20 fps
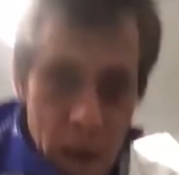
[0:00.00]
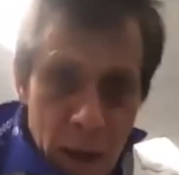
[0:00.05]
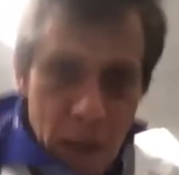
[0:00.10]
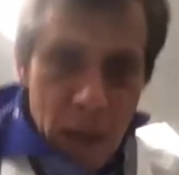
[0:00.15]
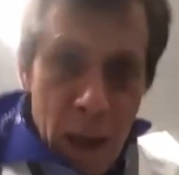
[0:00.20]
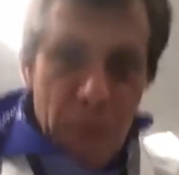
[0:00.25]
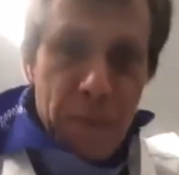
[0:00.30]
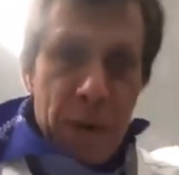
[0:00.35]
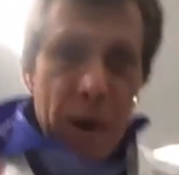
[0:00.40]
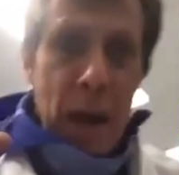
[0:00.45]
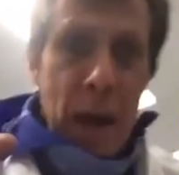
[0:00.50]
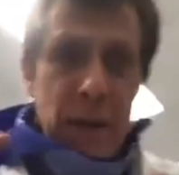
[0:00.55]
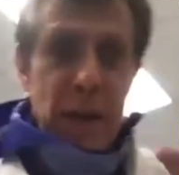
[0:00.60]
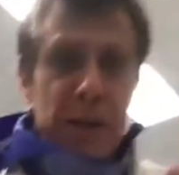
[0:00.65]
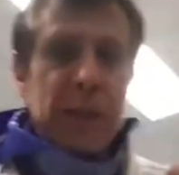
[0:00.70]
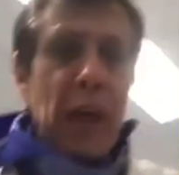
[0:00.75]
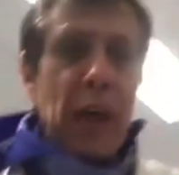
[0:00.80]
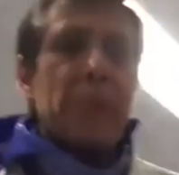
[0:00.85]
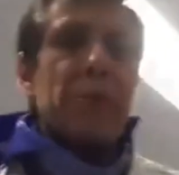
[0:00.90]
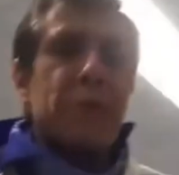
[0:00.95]
if any
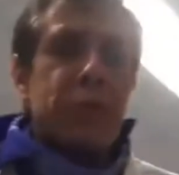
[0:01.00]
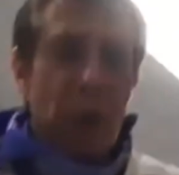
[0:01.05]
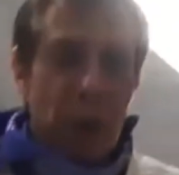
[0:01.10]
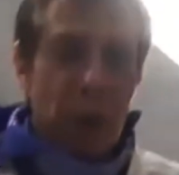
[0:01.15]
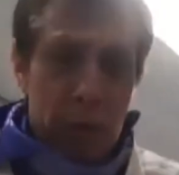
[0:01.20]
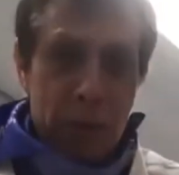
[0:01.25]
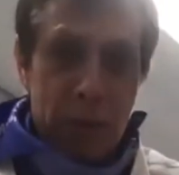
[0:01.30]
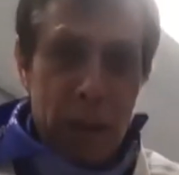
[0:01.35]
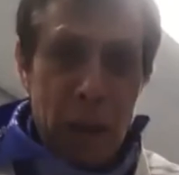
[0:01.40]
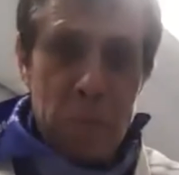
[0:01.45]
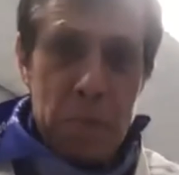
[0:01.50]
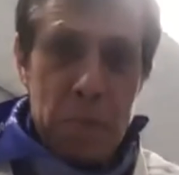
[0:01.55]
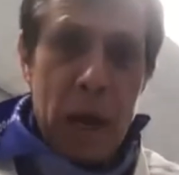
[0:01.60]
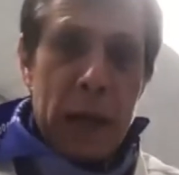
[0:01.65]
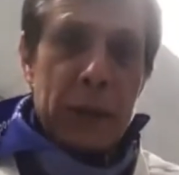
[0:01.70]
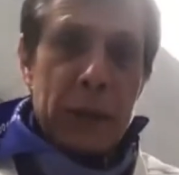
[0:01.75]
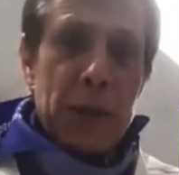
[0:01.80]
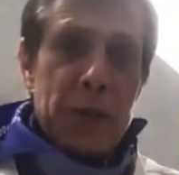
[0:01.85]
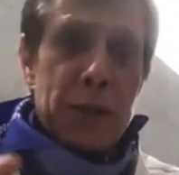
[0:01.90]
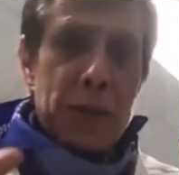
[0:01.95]
substrate can be
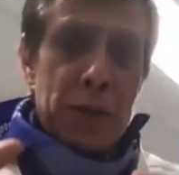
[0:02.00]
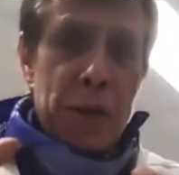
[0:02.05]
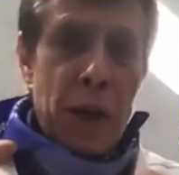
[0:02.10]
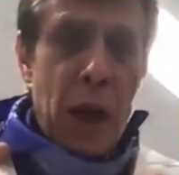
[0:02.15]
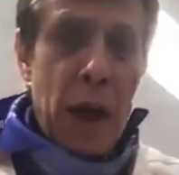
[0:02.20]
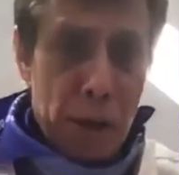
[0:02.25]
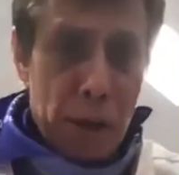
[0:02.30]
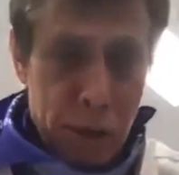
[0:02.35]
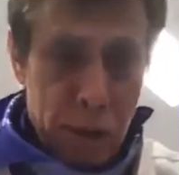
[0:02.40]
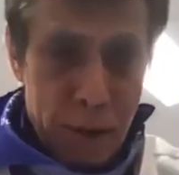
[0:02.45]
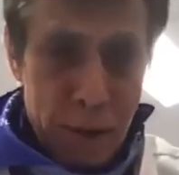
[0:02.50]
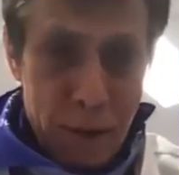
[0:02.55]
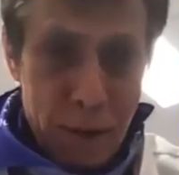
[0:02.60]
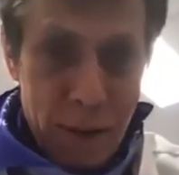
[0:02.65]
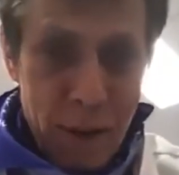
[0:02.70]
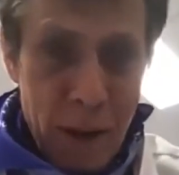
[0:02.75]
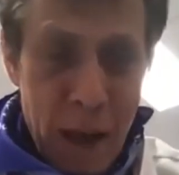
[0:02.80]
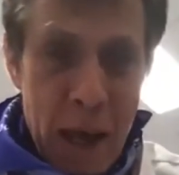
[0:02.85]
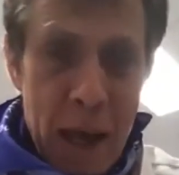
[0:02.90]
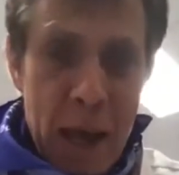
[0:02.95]
anesthetized
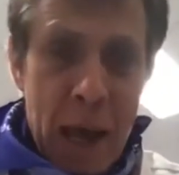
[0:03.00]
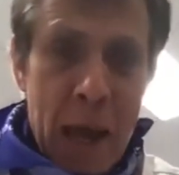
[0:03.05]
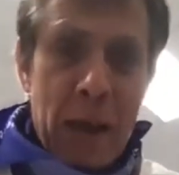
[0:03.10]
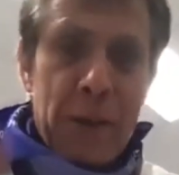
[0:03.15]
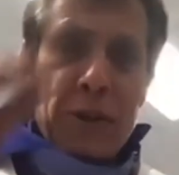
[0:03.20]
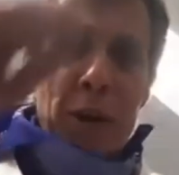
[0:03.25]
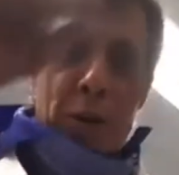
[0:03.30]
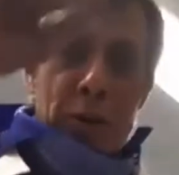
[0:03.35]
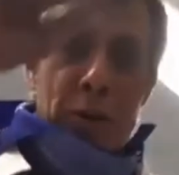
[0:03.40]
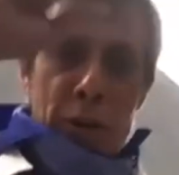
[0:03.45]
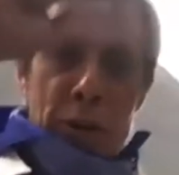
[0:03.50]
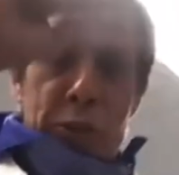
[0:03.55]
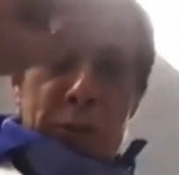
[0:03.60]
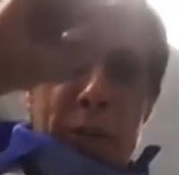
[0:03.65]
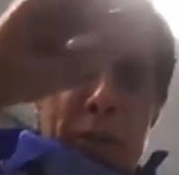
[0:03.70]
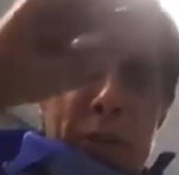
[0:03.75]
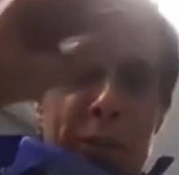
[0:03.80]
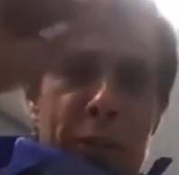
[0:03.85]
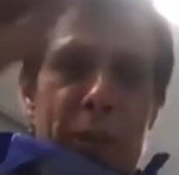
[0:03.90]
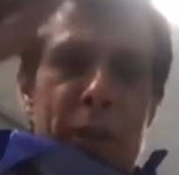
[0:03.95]
and decrease
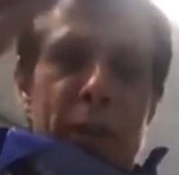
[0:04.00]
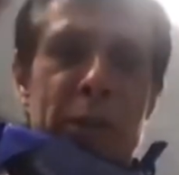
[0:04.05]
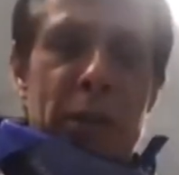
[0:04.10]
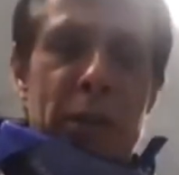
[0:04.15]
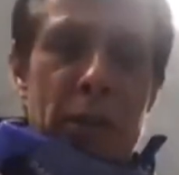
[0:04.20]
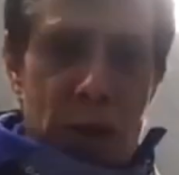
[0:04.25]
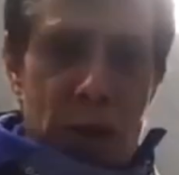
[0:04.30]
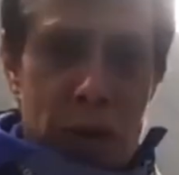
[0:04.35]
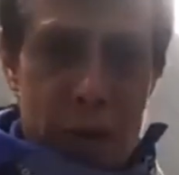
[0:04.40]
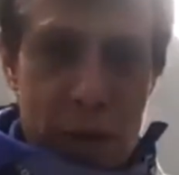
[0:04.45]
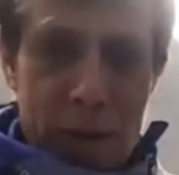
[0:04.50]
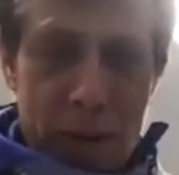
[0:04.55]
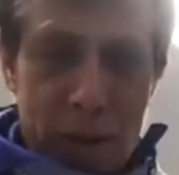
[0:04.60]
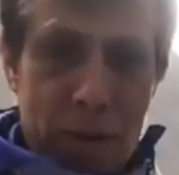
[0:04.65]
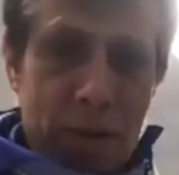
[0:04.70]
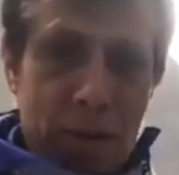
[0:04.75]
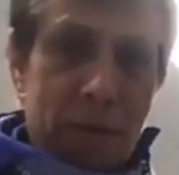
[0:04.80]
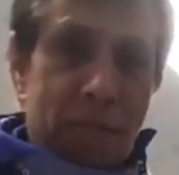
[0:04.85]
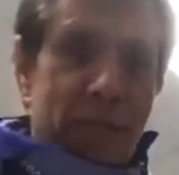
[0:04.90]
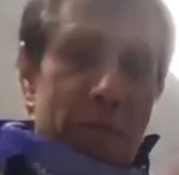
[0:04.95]
electrical activity
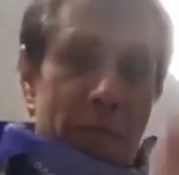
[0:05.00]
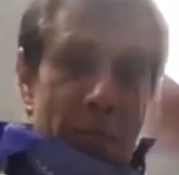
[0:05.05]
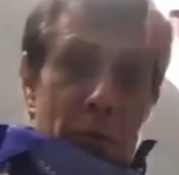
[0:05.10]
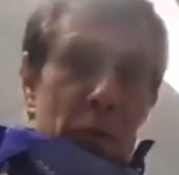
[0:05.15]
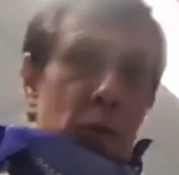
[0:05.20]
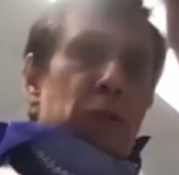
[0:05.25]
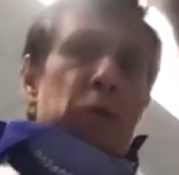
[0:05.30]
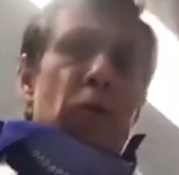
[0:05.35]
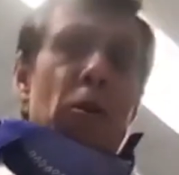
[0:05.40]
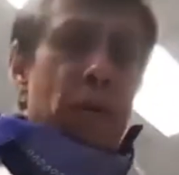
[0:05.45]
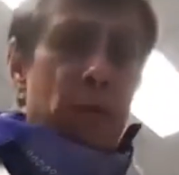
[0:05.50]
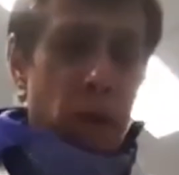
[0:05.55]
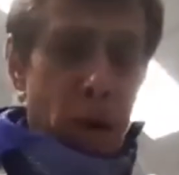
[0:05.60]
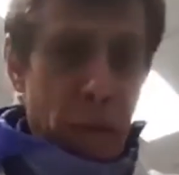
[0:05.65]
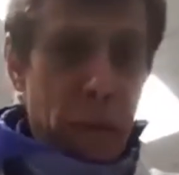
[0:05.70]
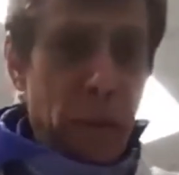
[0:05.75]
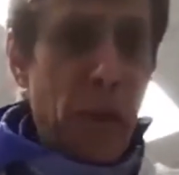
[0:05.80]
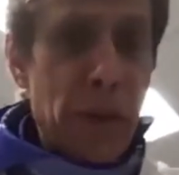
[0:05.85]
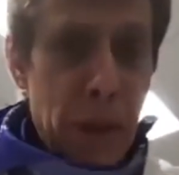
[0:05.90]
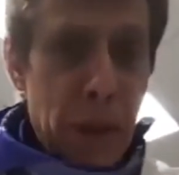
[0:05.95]
on chloroform,
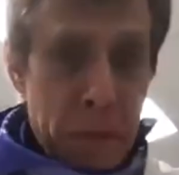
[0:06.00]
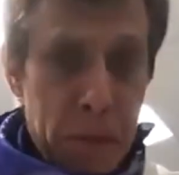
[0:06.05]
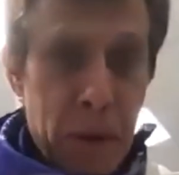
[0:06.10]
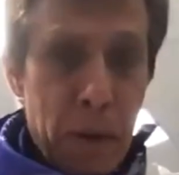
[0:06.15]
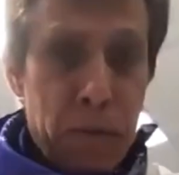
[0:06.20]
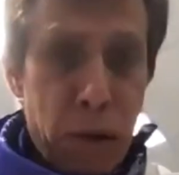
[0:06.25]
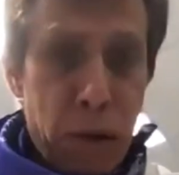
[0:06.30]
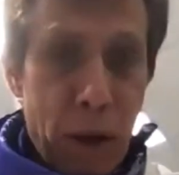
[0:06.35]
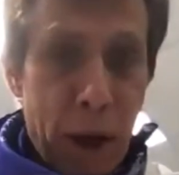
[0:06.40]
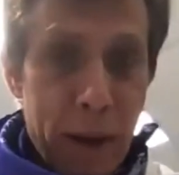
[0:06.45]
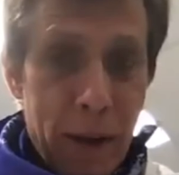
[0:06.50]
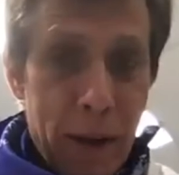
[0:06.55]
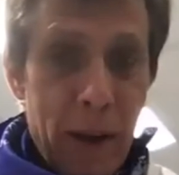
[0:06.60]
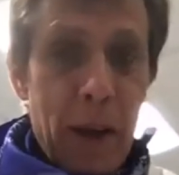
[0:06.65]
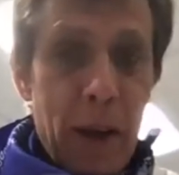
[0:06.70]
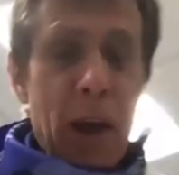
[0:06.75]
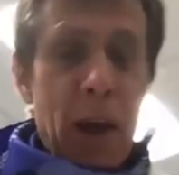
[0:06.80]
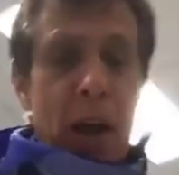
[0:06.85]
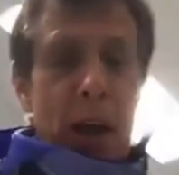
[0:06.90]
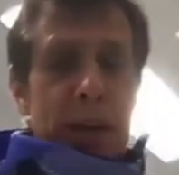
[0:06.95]
for example, applied,
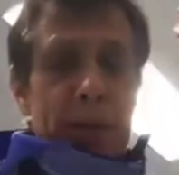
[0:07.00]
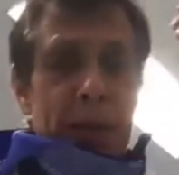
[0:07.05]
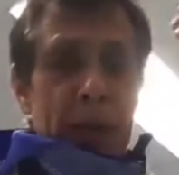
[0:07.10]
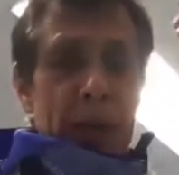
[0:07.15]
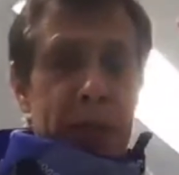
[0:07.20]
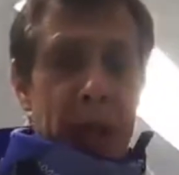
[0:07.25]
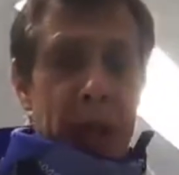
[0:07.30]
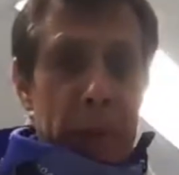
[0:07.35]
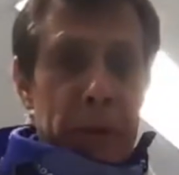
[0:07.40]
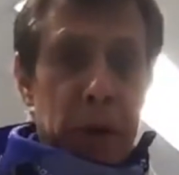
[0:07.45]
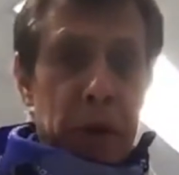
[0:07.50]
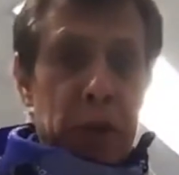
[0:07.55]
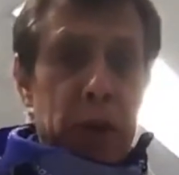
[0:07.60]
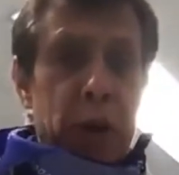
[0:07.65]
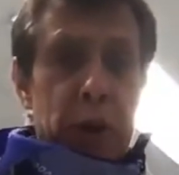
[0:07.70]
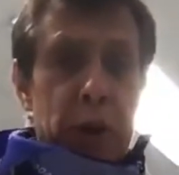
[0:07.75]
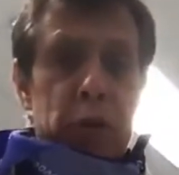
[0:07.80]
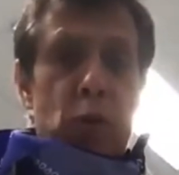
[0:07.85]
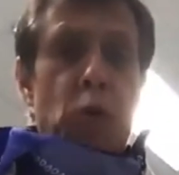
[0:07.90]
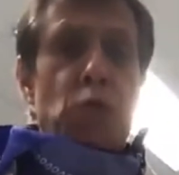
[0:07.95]
the substrate
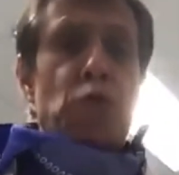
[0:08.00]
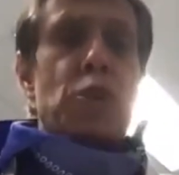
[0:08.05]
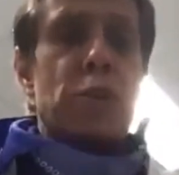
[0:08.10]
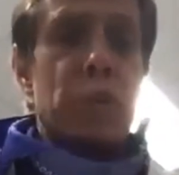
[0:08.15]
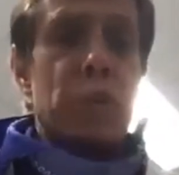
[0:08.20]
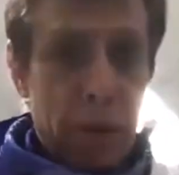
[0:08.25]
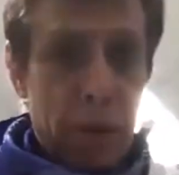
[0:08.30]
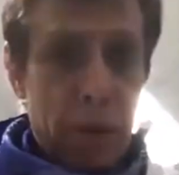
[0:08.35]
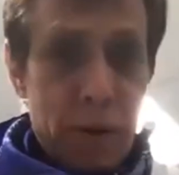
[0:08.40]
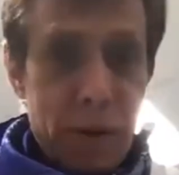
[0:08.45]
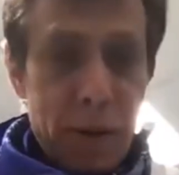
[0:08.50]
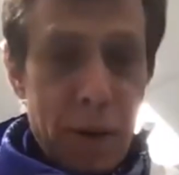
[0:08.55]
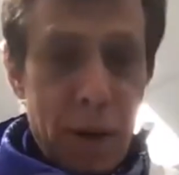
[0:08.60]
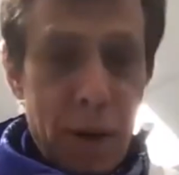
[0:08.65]
has consciousness.